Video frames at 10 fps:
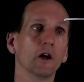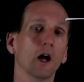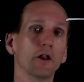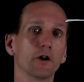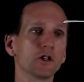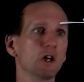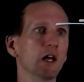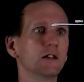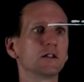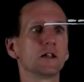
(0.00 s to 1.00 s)
and thus
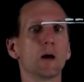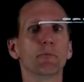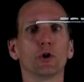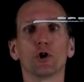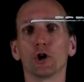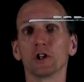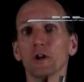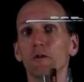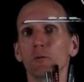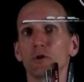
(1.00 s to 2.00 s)
hit the sample on a
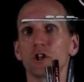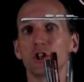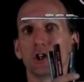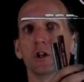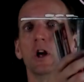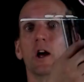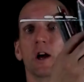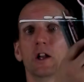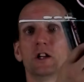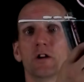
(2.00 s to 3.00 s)
different position
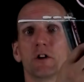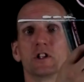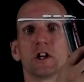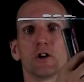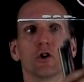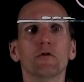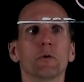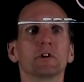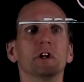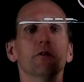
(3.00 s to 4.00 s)
and generate signal from
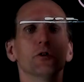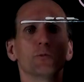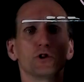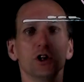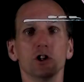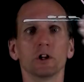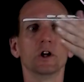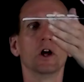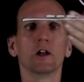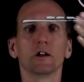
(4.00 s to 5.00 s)
a different position
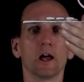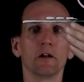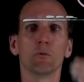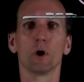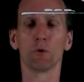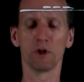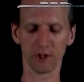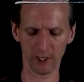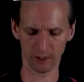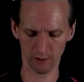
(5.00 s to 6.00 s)
than where we
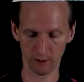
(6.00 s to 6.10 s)
think